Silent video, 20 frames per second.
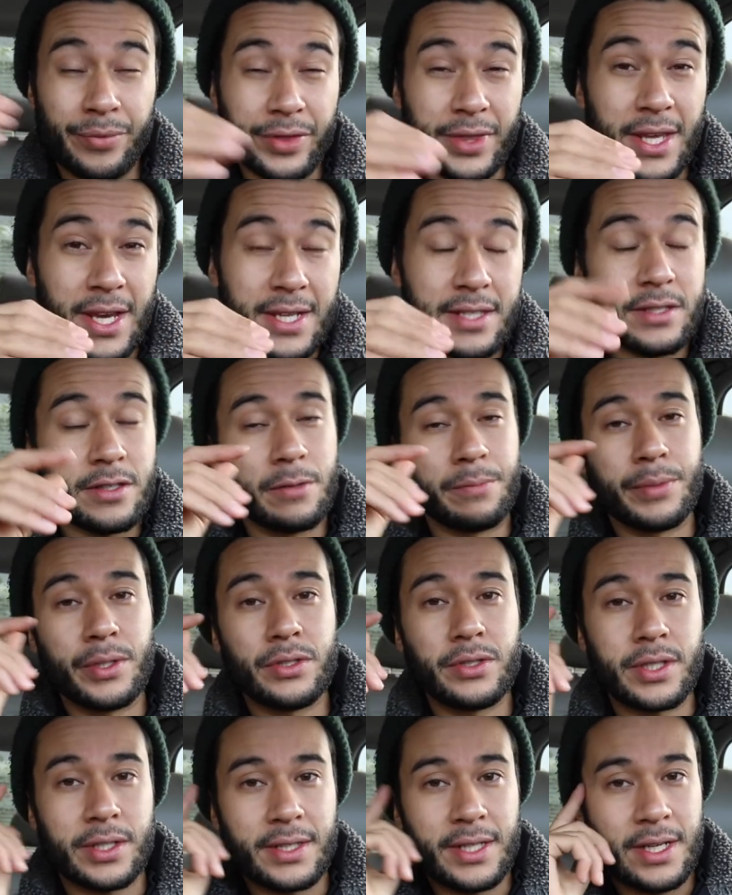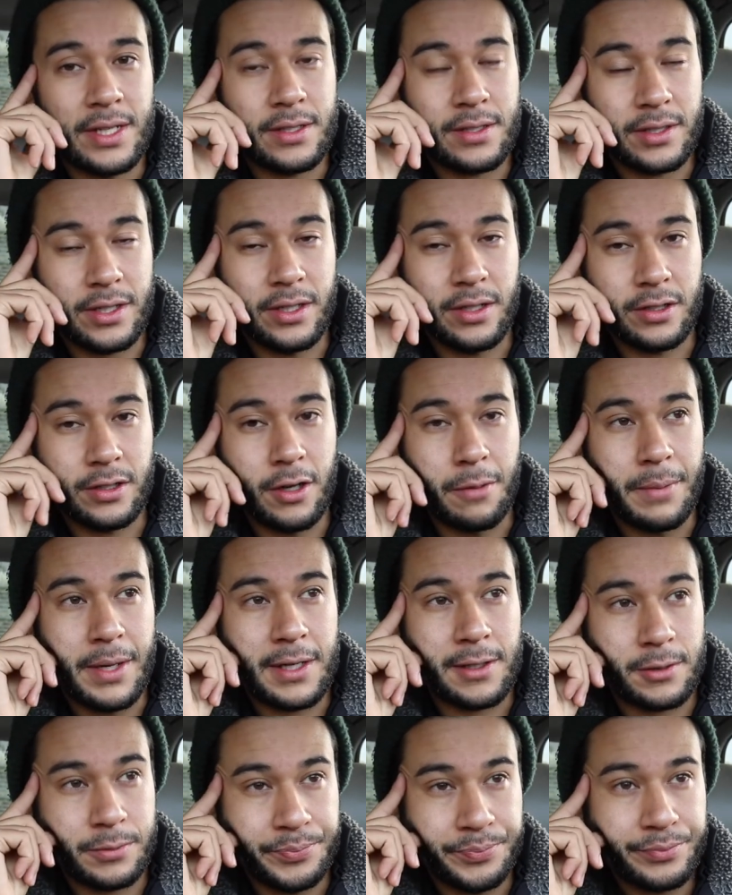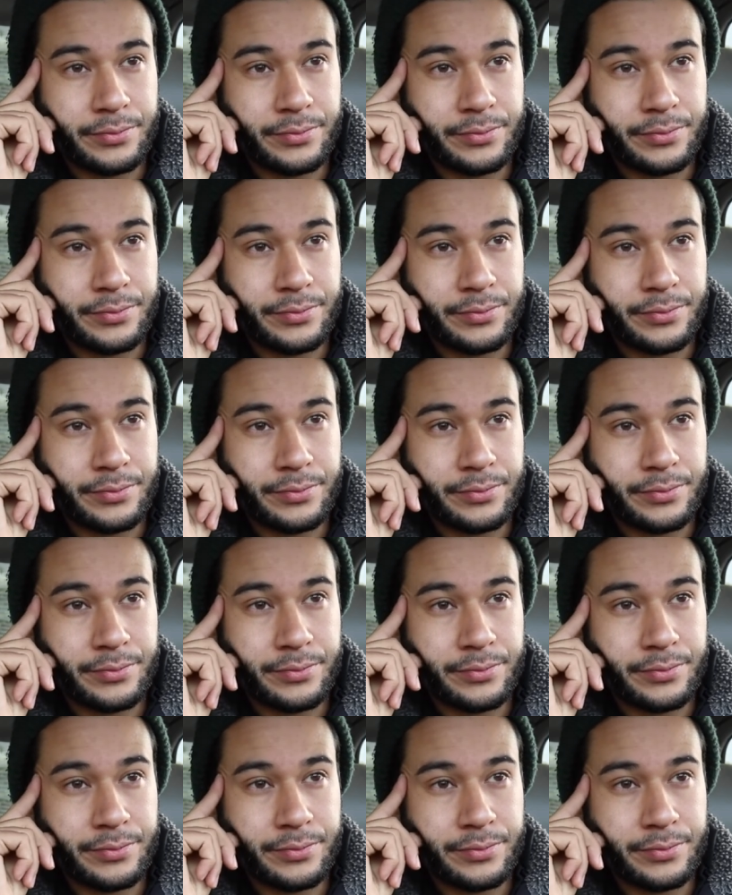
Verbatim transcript: that's the music that's gonna come out